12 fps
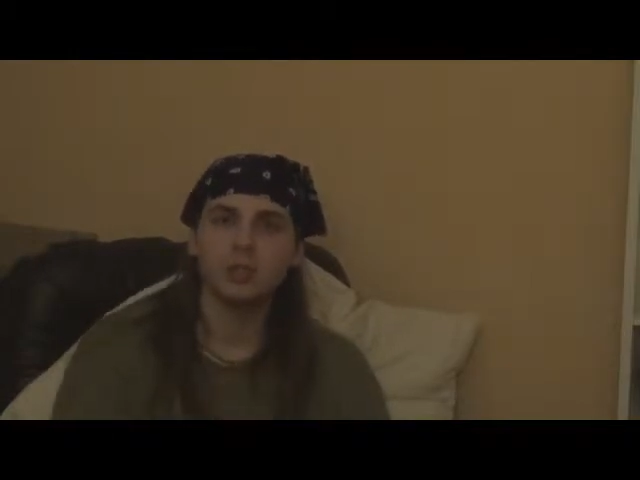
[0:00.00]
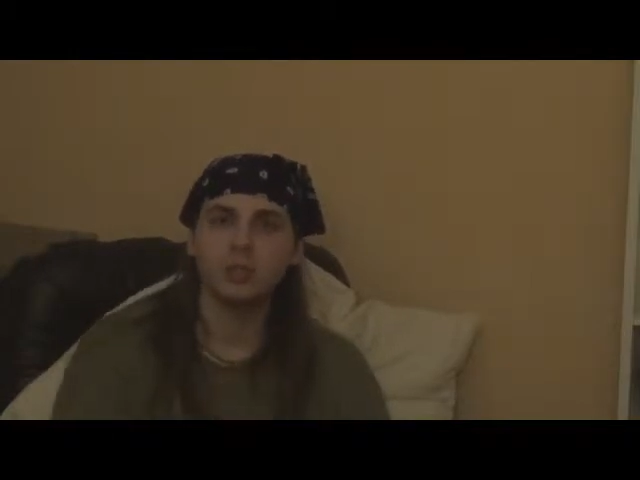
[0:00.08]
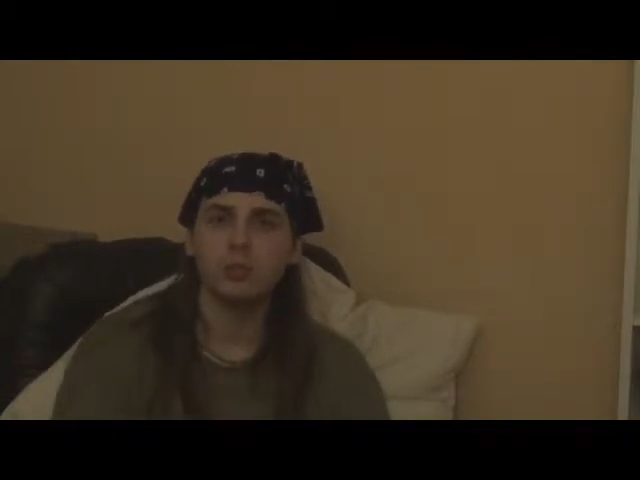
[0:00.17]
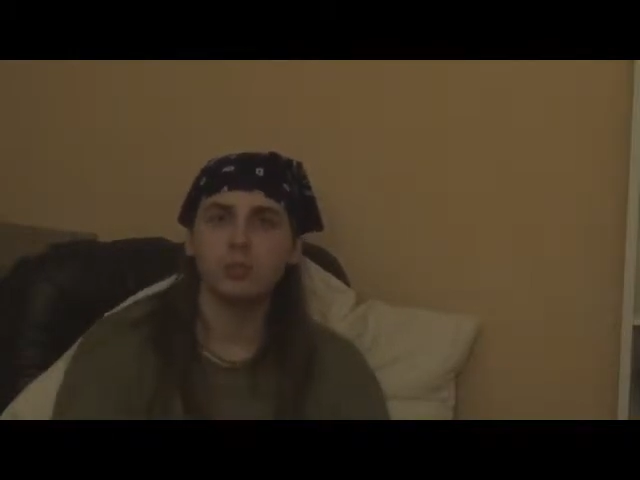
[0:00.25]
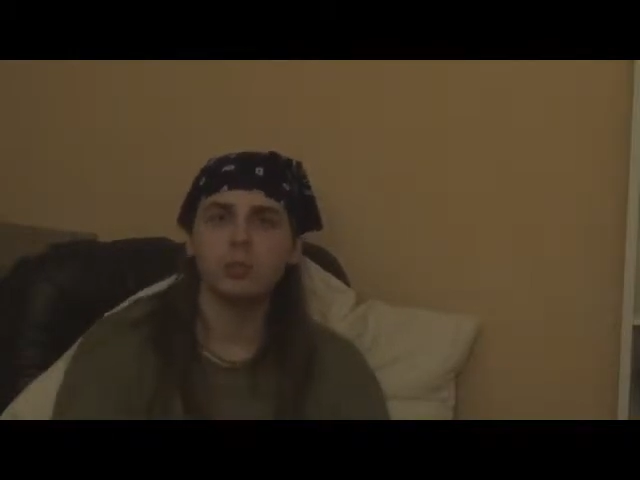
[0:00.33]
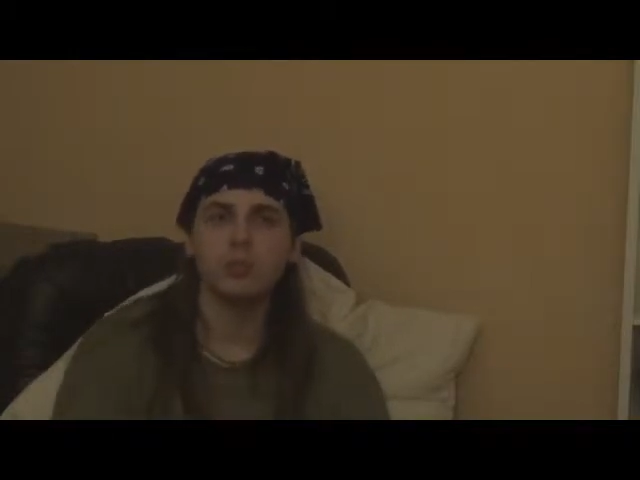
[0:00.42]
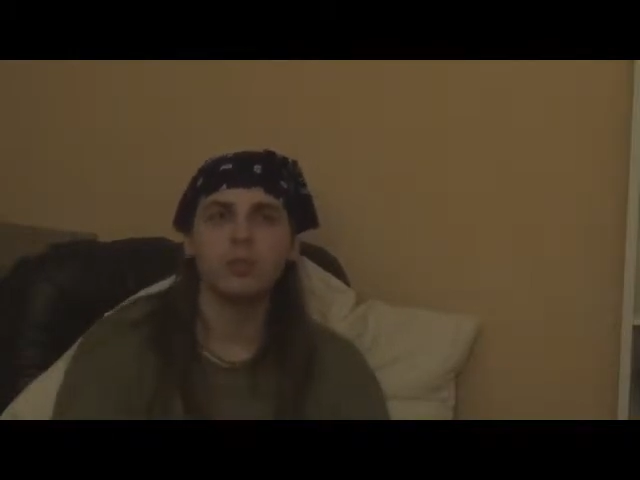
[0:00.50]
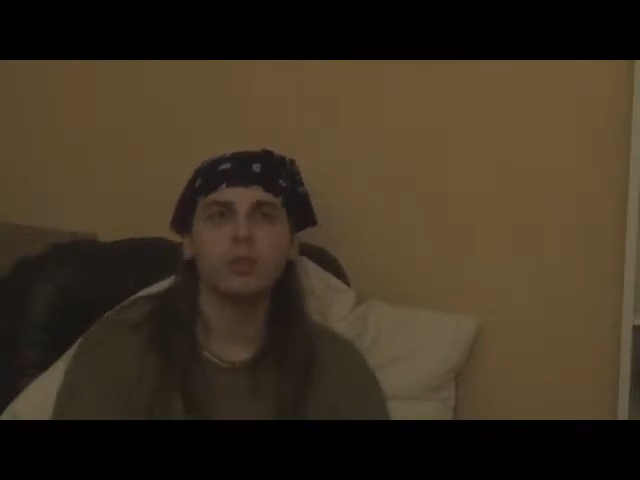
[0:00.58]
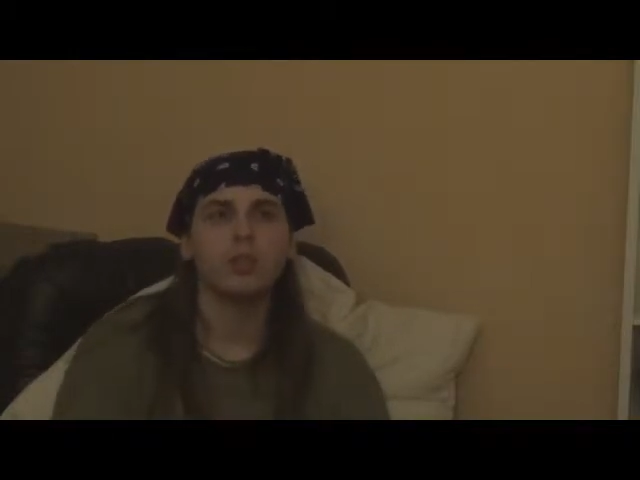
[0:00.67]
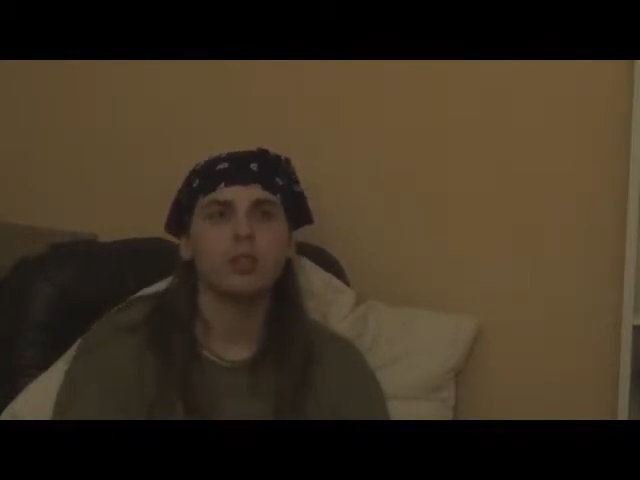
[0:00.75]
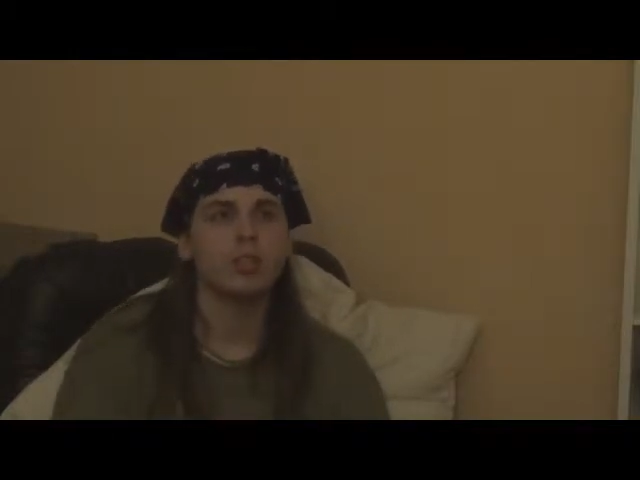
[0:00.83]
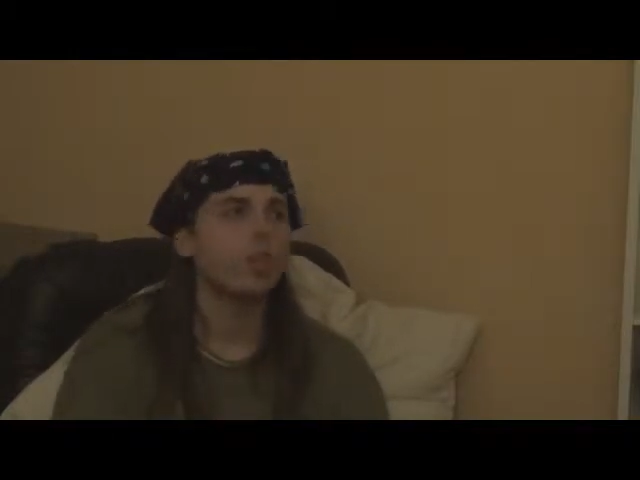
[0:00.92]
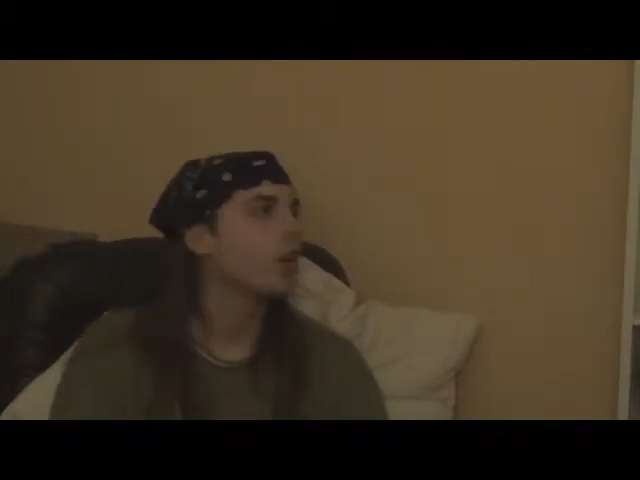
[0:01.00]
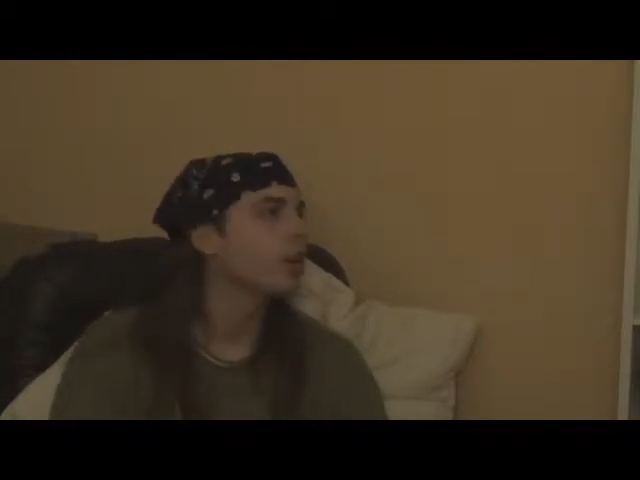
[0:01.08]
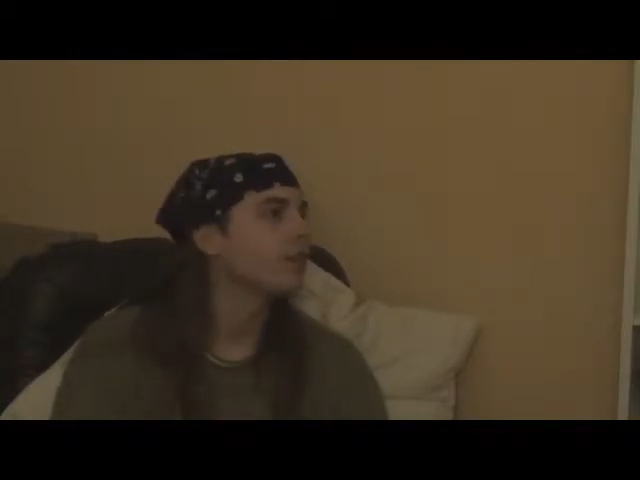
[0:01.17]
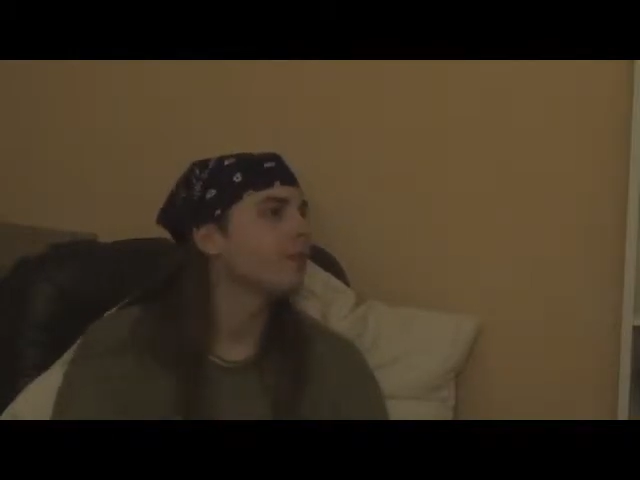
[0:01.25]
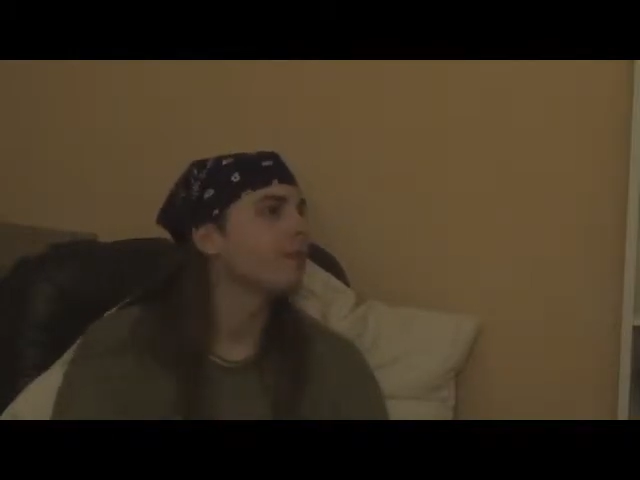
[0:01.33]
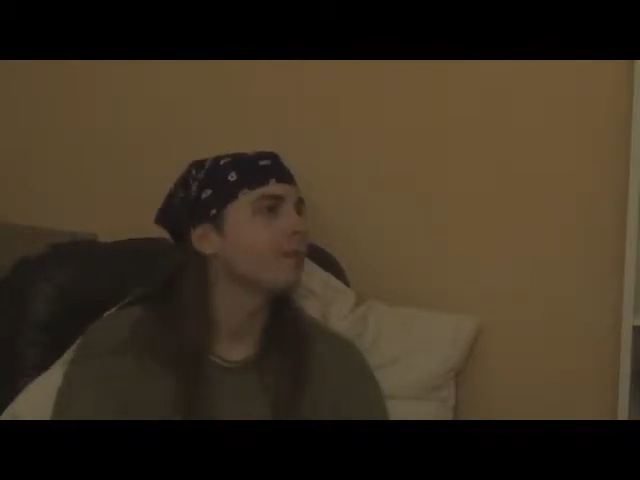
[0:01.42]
to turn